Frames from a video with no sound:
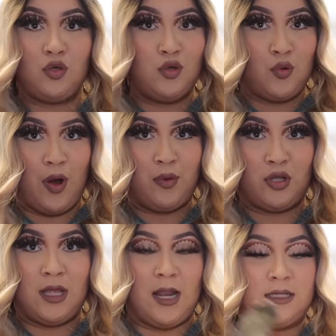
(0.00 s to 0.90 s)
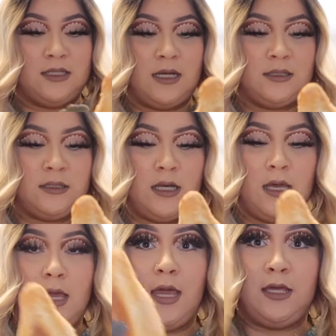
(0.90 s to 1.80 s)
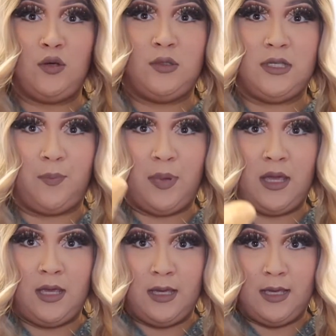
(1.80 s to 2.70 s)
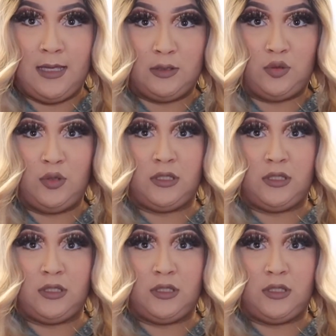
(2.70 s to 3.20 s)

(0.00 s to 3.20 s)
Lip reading: You grab your tenazas and you dip it into the